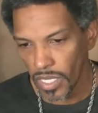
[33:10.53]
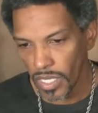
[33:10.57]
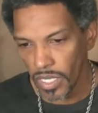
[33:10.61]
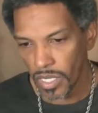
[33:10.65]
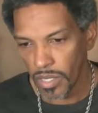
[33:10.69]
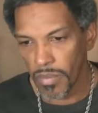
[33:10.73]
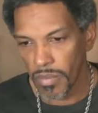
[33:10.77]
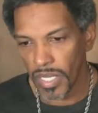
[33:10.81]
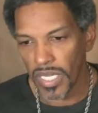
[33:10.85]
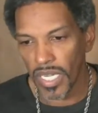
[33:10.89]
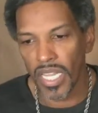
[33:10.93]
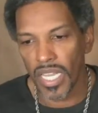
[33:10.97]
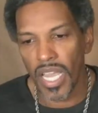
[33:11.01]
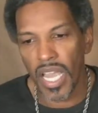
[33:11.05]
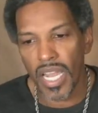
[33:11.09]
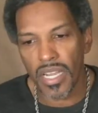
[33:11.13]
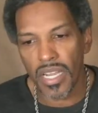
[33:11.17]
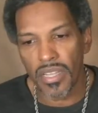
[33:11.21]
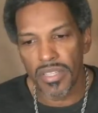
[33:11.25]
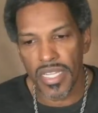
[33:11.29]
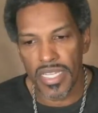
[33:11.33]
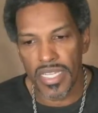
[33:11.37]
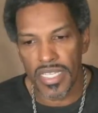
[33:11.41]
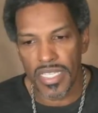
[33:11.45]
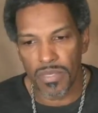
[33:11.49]
But a lot of
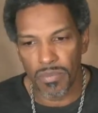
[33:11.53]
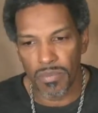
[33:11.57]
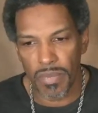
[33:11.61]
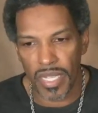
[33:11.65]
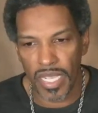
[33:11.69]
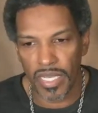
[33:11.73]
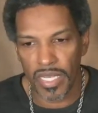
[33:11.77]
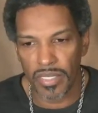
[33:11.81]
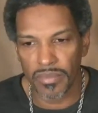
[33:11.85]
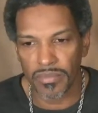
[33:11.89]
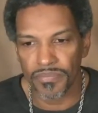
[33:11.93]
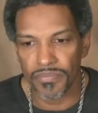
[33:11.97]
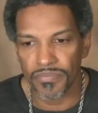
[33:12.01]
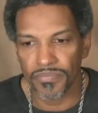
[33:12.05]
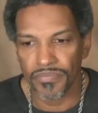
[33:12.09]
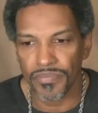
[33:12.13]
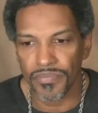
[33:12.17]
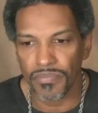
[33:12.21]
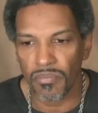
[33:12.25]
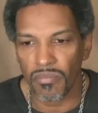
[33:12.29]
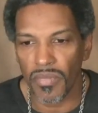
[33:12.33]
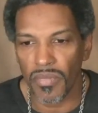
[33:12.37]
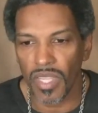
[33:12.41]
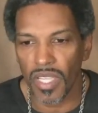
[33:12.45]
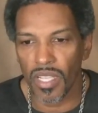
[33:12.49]
these men,
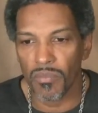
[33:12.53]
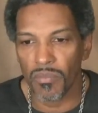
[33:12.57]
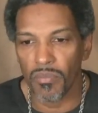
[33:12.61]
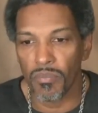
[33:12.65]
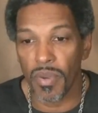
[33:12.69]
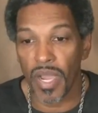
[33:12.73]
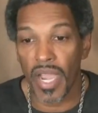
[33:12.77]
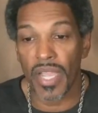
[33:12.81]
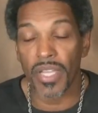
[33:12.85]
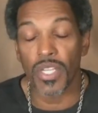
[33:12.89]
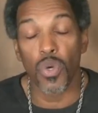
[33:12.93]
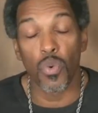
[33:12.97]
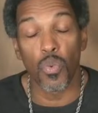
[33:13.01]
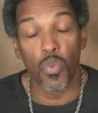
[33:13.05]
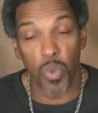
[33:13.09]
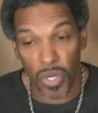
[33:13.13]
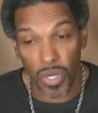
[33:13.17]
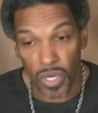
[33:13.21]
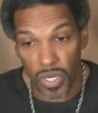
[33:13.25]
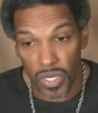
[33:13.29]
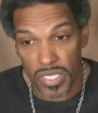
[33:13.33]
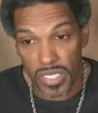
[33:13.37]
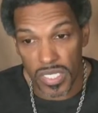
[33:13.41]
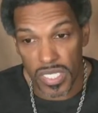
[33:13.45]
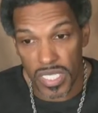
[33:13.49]
by the
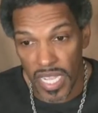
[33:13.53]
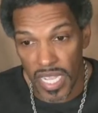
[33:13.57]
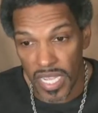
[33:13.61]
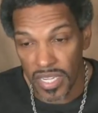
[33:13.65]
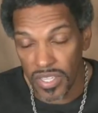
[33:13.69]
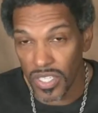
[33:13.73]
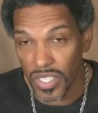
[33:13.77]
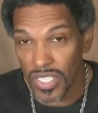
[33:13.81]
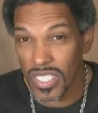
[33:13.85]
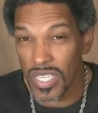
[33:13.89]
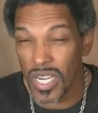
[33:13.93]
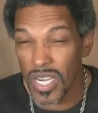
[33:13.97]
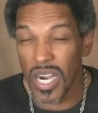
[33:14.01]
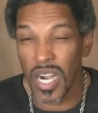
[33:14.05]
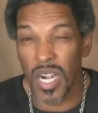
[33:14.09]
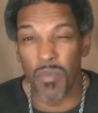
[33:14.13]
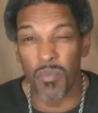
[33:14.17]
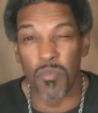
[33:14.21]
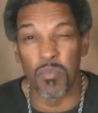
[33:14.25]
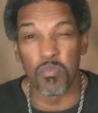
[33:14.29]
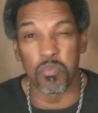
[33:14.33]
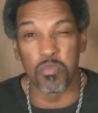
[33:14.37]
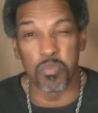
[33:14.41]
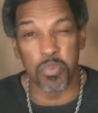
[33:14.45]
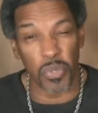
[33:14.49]
world standards, are
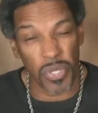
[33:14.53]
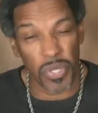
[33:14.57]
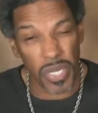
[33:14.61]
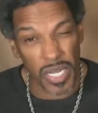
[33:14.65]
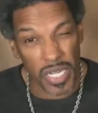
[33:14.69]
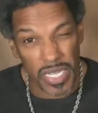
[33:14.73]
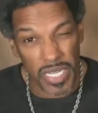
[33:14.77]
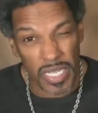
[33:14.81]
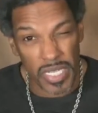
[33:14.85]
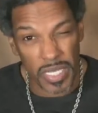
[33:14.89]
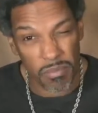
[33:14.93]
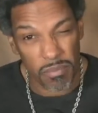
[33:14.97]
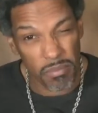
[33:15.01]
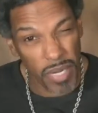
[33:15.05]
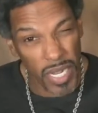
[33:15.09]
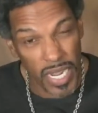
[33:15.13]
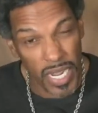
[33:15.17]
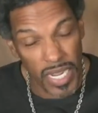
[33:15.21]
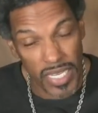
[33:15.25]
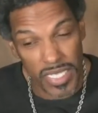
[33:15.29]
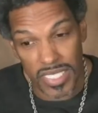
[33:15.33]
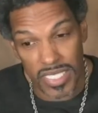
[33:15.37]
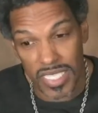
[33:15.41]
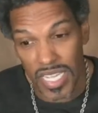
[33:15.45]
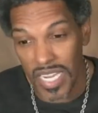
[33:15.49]
brilliant
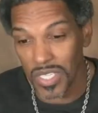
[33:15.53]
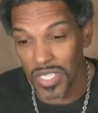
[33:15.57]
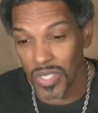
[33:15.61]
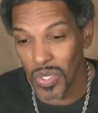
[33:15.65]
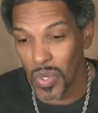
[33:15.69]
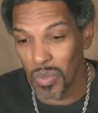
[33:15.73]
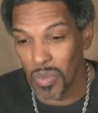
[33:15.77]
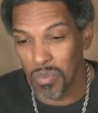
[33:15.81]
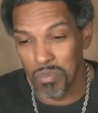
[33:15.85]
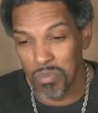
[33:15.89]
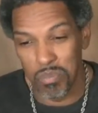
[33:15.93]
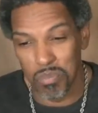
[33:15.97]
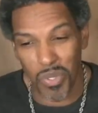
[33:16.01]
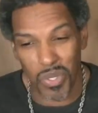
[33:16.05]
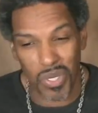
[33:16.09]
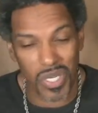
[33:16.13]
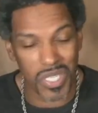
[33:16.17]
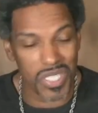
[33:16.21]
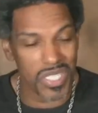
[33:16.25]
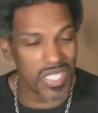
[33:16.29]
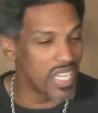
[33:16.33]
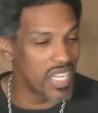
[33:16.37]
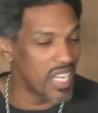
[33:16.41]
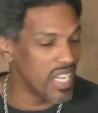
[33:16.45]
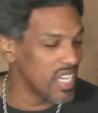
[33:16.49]
minds. They know
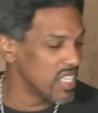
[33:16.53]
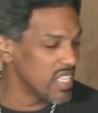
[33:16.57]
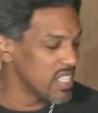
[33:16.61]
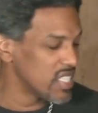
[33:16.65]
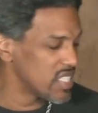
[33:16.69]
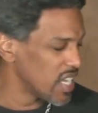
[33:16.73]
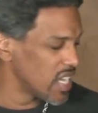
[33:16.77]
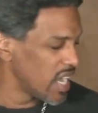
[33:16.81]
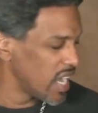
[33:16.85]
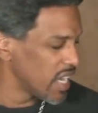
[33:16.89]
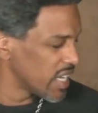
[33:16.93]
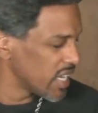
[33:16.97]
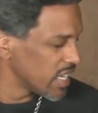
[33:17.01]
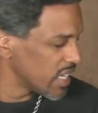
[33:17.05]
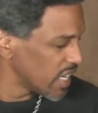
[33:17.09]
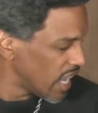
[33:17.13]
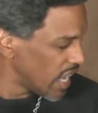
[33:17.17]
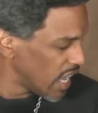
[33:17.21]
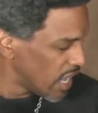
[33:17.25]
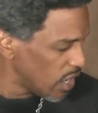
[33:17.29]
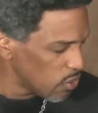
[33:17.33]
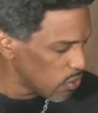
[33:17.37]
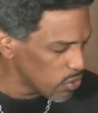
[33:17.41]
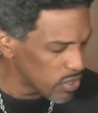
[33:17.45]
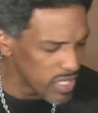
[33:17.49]
books inside and
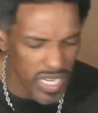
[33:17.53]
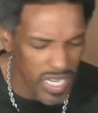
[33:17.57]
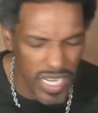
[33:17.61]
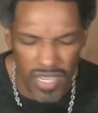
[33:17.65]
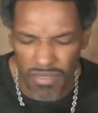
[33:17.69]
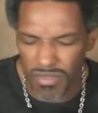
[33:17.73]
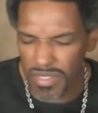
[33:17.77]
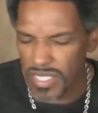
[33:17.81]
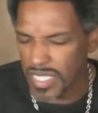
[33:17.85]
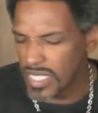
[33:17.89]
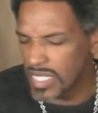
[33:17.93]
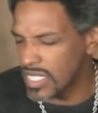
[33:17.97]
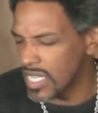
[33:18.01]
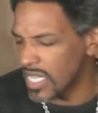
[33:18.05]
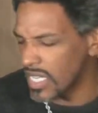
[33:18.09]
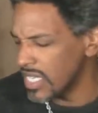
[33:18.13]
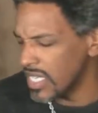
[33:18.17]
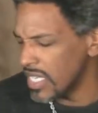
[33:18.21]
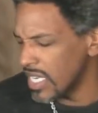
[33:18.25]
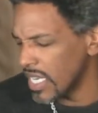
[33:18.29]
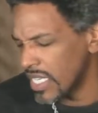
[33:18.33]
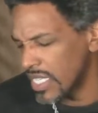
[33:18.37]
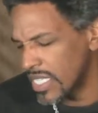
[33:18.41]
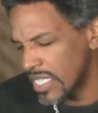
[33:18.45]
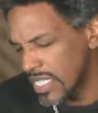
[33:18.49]
out. They have studied
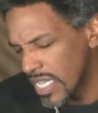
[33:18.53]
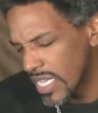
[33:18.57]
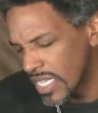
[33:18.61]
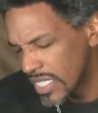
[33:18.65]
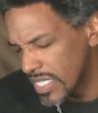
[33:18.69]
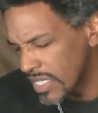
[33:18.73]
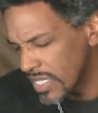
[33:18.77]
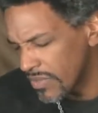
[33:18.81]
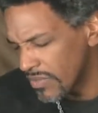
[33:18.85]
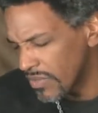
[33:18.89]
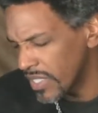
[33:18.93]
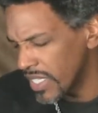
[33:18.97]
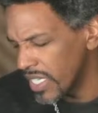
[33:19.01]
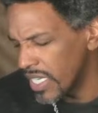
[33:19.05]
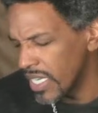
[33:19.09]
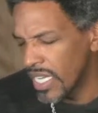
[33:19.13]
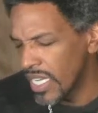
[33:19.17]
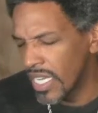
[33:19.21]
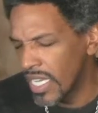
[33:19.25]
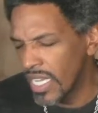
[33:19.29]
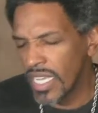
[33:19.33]
extensively.